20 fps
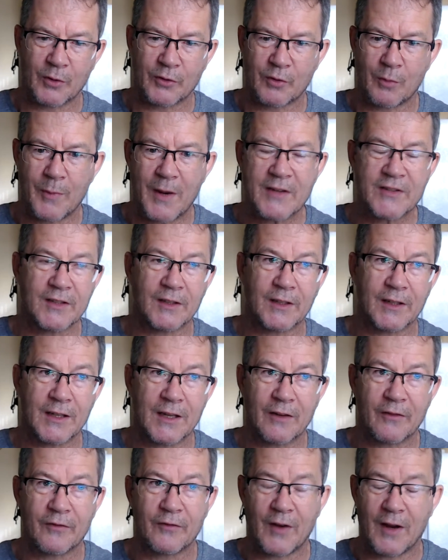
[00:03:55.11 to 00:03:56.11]
So basically,
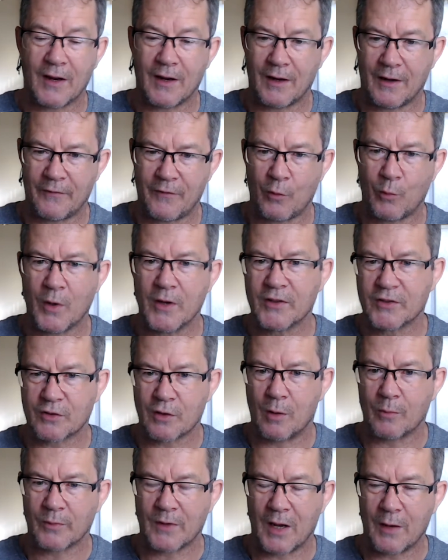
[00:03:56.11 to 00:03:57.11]
if a
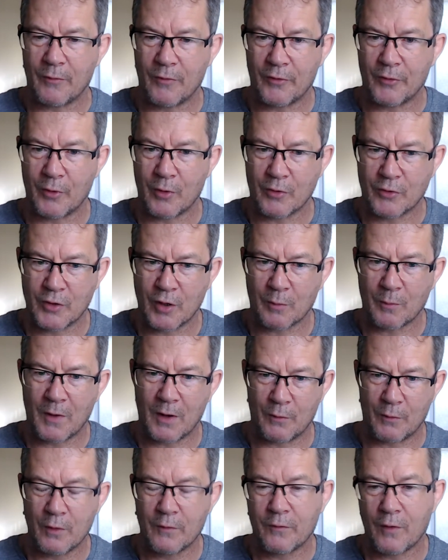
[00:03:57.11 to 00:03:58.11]
windstorm came through and took my
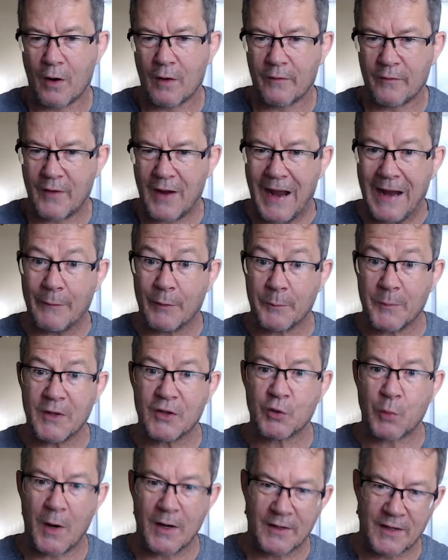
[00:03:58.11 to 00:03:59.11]
roof off, I would be
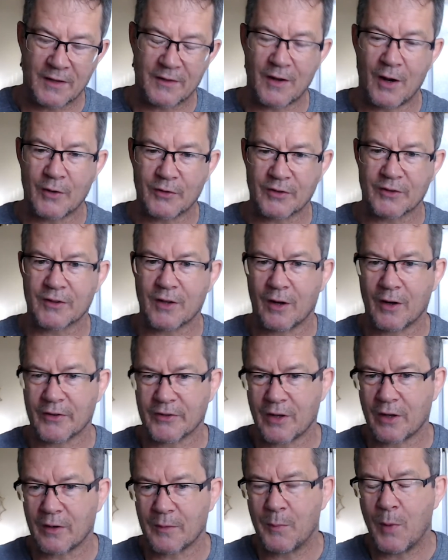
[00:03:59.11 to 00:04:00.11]
$20,000 out of